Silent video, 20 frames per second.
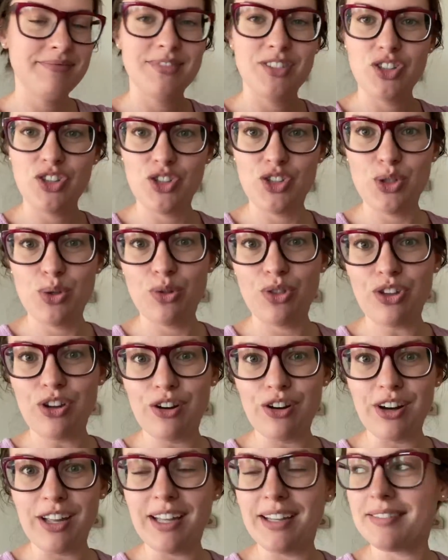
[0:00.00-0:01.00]
It's
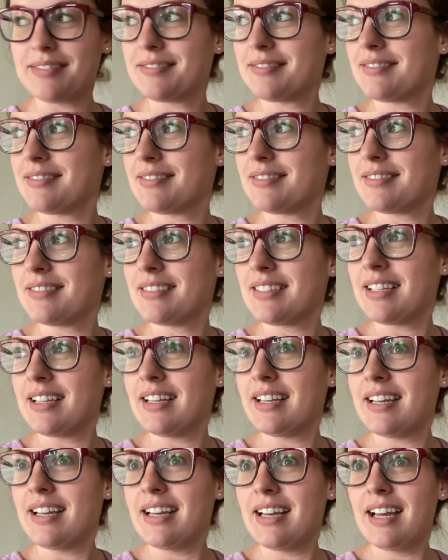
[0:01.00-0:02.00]
2:30.
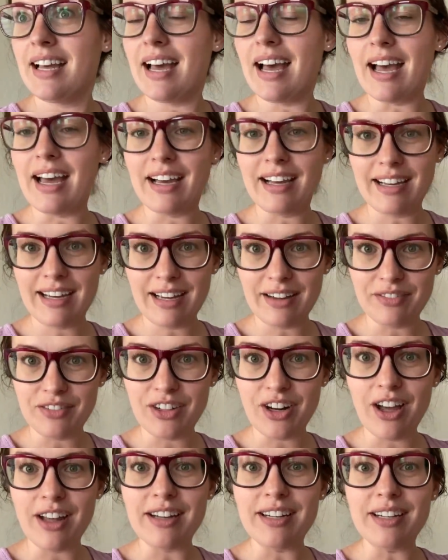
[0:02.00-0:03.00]
I have
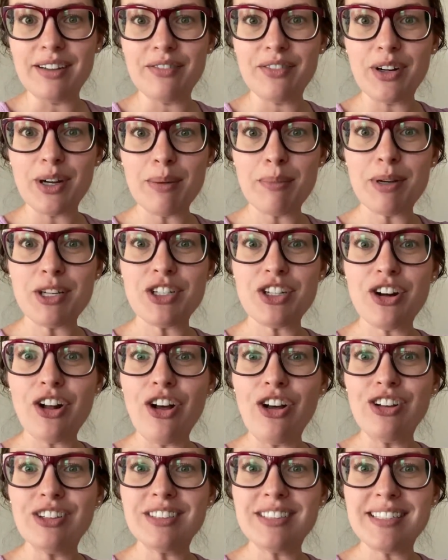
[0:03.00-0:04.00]
not knit very much at
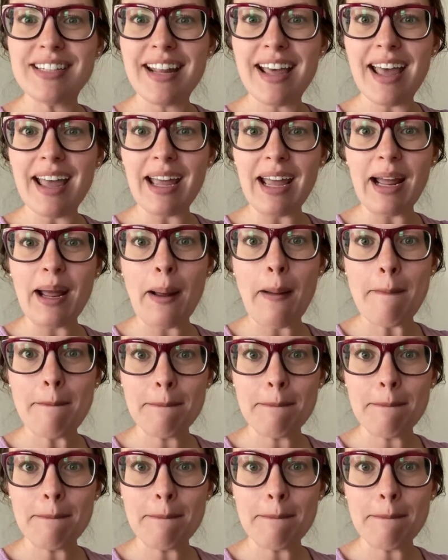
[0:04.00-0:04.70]
all today,